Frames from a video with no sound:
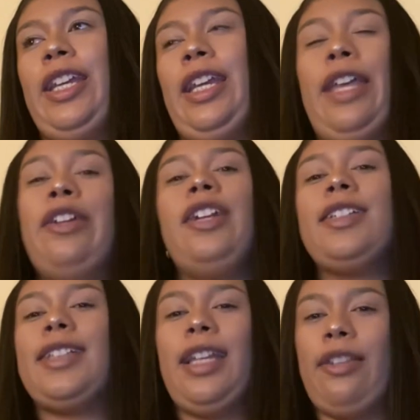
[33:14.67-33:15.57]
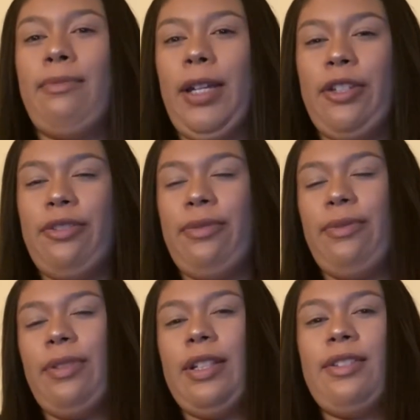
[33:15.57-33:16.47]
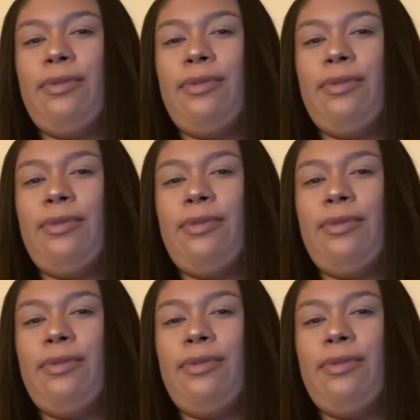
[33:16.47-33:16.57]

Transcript: And they're not together, mind you. It